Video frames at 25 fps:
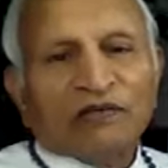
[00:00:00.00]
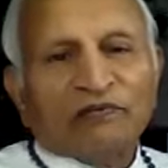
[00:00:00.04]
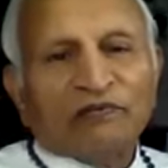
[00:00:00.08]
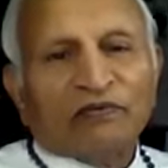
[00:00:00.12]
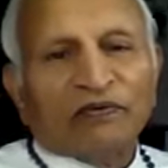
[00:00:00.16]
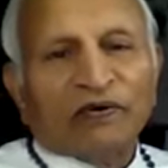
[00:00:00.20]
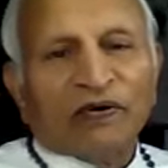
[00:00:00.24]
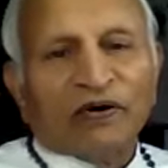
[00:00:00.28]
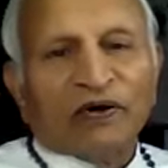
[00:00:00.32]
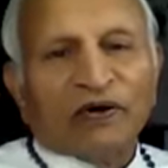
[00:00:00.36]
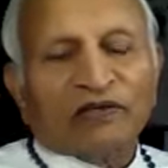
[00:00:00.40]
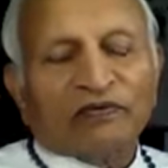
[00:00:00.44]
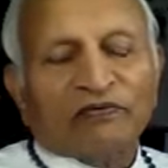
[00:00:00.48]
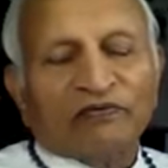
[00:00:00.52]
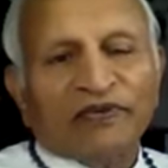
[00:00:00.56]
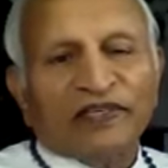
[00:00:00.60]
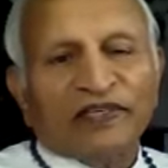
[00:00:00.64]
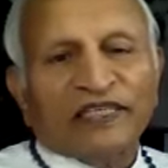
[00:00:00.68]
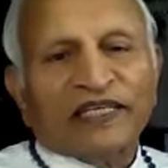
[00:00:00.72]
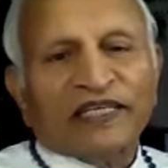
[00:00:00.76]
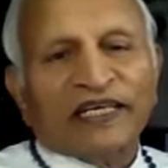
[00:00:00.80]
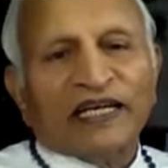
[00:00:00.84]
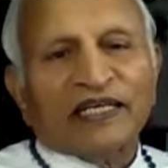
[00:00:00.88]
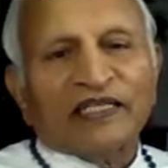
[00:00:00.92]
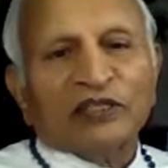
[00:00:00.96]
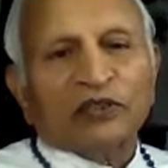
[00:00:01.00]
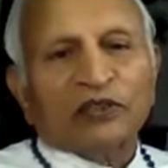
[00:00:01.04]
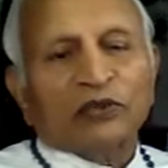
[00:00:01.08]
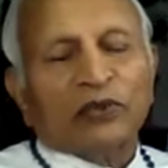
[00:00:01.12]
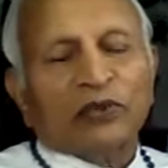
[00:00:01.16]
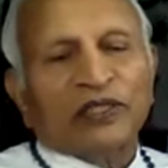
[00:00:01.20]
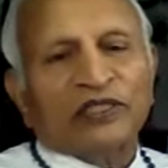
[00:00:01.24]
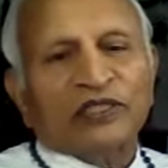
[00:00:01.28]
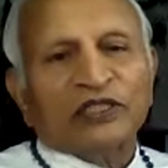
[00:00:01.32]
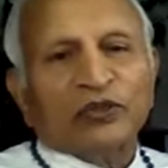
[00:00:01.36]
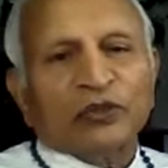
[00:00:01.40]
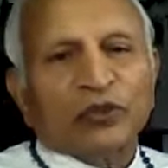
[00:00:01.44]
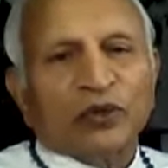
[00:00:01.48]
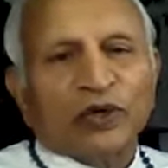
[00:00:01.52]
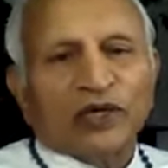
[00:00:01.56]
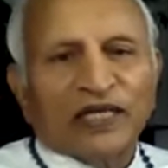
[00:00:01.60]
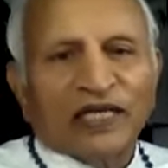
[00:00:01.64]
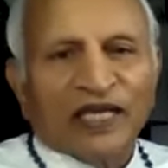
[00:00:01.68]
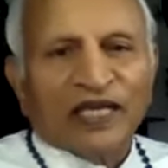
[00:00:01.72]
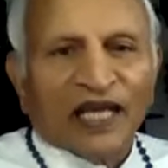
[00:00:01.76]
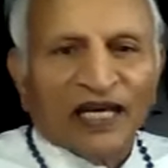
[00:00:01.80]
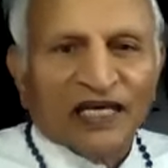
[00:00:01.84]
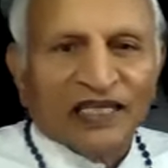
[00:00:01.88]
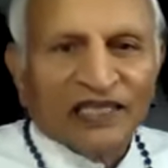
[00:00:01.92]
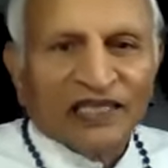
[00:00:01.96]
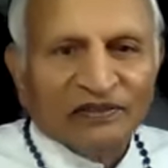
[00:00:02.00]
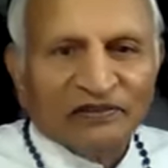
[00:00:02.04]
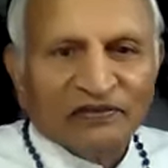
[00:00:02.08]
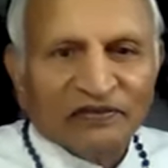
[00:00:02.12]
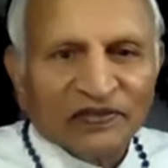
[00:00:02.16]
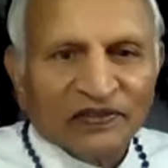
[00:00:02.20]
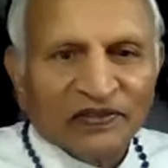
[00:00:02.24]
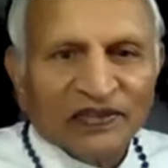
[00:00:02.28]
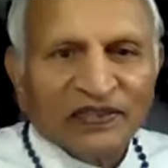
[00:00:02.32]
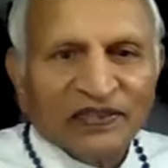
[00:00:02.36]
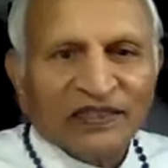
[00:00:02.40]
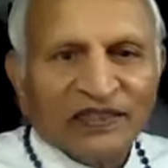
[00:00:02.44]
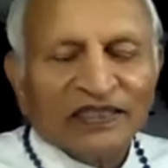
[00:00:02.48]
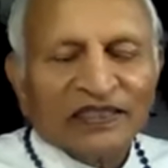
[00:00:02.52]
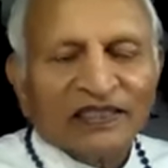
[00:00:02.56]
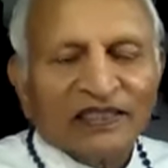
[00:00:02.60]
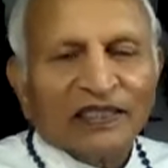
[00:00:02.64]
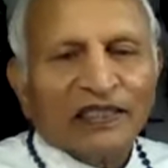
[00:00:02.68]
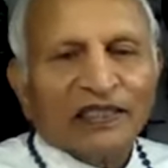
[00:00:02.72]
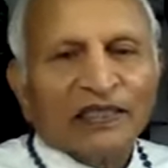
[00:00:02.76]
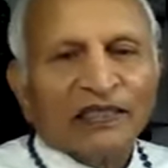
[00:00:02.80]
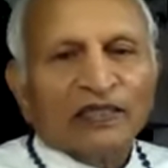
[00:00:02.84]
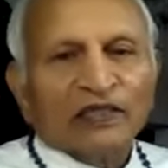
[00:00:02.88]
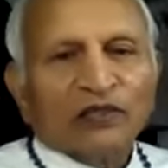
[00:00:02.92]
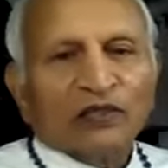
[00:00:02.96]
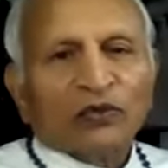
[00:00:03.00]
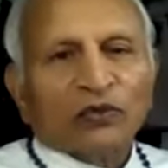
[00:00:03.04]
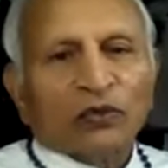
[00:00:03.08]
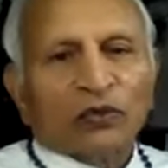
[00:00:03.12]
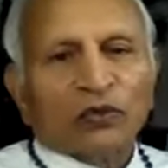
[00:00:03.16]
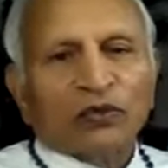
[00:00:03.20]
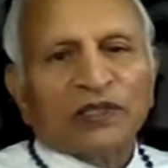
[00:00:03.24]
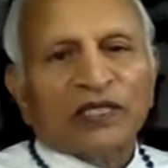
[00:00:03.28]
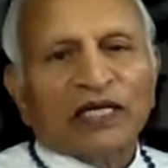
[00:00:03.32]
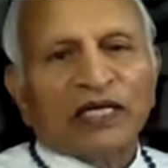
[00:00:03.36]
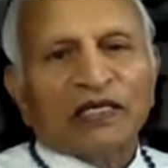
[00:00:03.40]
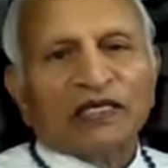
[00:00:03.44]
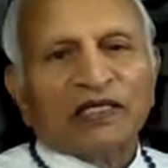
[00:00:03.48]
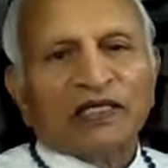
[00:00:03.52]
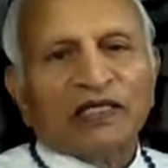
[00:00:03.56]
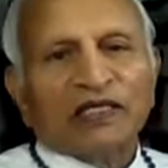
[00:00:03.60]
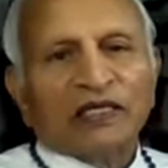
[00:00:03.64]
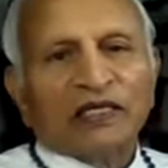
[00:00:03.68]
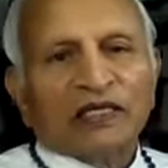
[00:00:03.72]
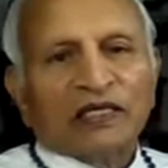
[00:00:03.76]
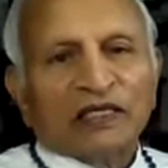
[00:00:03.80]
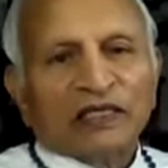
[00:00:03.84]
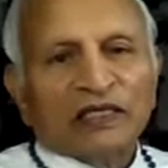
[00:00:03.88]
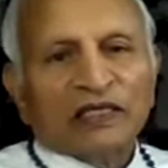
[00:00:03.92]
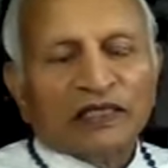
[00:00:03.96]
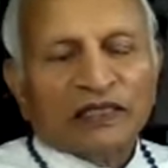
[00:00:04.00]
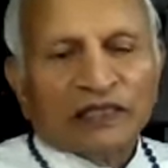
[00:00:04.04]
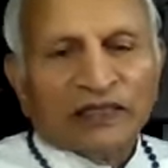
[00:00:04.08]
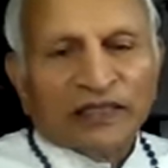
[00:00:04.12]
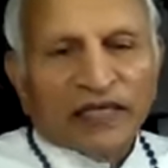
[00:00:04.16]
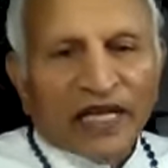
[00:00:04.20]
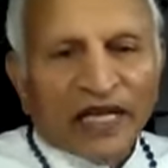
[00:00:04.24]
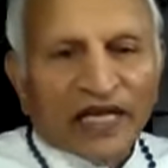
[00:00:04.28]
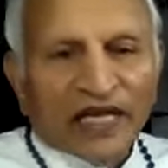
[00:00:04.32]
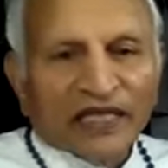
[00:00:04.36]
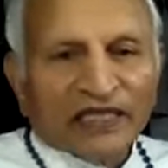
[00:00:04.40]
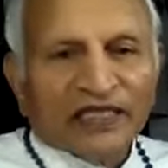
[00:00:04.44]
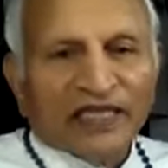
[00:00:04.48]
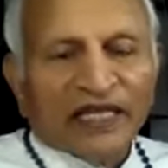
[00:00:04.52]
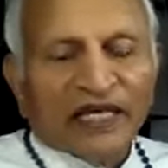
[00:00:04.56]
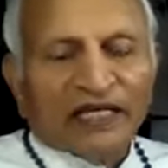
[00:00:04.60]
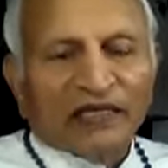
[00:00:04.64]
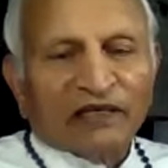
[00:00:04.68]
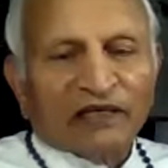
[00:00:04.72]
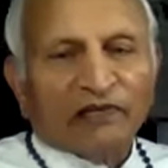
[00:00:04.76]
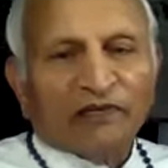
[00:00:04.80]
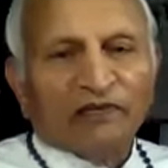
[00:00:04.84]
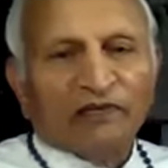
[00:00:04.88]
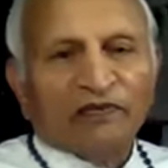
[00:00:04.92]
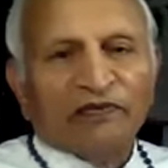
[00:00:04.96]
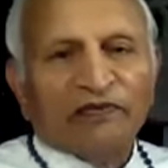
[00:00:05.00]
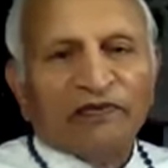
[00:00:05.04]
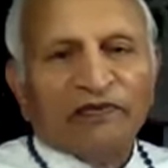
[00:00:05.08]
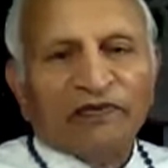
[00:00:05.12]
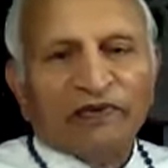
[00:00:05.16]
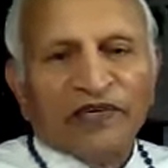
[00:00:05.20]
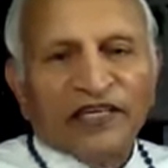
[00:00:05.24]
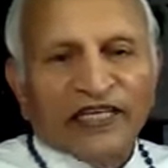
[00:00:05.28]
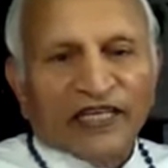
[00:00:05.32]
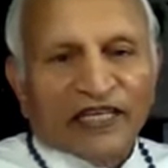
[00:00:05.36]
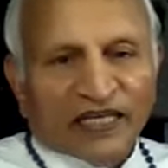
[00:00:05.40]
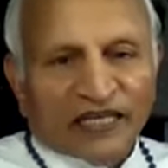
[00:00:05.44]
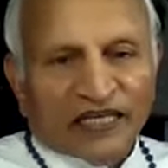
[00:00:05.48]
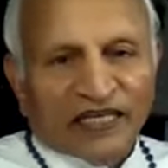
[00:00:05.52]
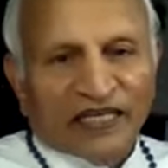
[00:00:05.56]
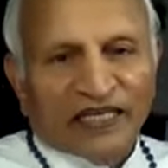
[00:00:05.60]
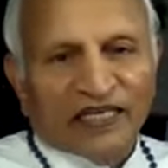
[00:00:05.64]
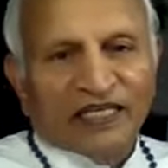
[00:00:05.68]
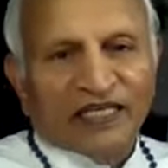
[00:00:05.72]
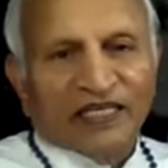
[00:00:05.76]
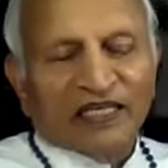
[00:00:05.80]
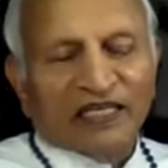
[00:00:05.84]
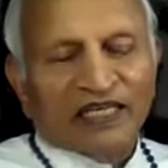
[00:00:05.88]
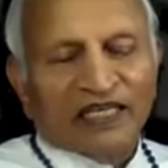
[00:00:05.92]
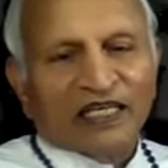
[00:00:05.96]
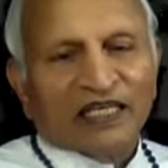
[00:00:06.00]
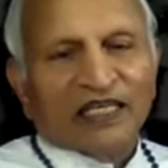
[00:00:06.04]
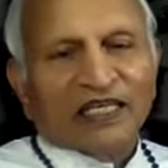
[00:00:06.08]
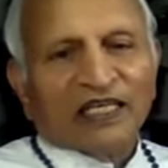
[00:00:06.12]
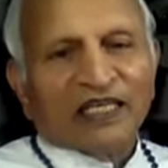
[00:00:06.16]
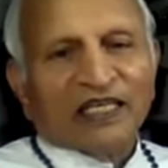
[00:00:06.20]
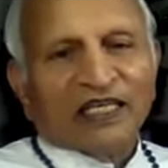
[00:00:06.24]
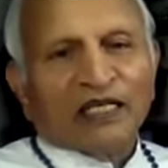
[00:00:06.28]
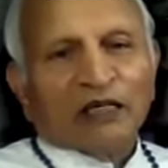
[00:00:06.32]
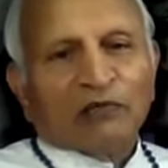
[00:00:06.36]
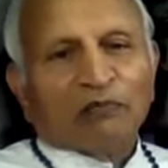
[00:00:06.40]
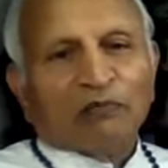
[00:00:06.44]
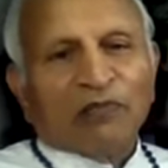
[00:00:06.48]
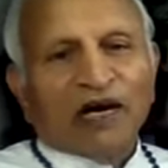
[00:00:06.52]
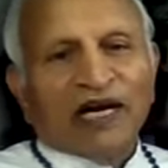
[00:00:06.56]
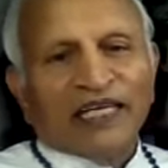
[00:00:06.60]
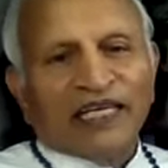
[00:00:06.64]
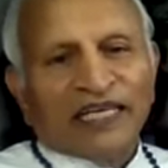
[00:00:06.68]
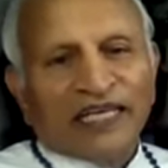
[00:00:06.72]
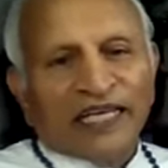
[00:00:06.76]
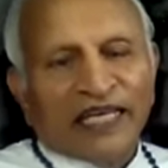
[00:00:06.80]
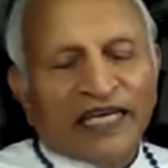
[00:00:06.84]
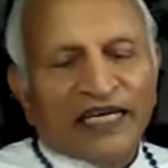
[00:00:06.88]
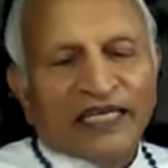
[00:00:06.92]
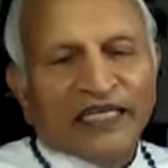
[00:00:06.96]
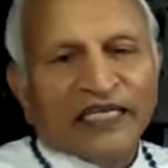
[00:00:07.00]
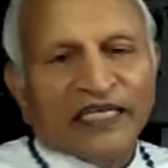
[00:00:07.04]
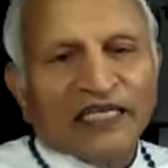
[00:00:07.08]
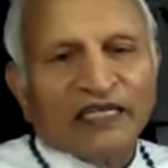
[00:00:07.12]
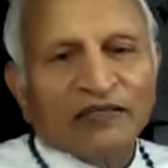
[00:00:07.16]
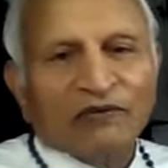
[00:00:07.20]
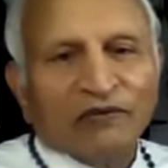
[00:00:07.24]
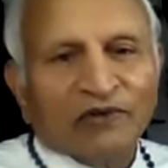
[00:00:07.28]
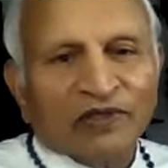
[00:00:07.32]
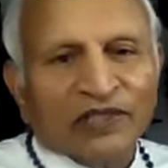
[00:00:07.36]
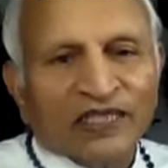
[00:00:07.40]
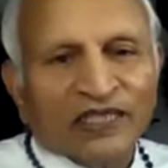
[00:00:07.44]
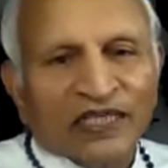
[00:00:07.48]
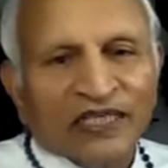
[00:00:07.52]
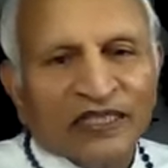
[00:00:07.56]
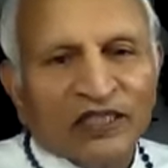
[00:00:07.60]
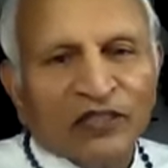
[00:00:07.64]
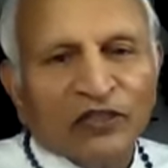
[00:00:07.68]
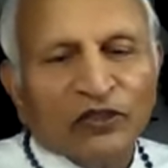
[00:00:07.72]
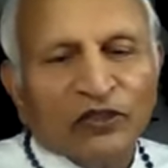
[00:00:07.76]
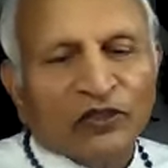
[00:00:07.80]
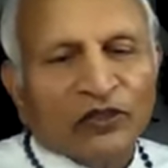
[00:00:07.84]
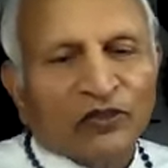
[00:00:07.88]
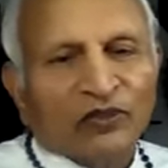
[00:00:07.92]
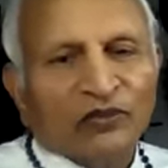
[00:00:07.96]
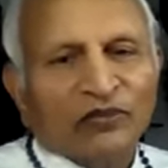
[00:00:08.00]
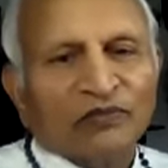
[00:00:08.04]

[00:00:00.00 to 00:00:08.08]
for weekend to enjoy life. So they drag their week by hating what they do.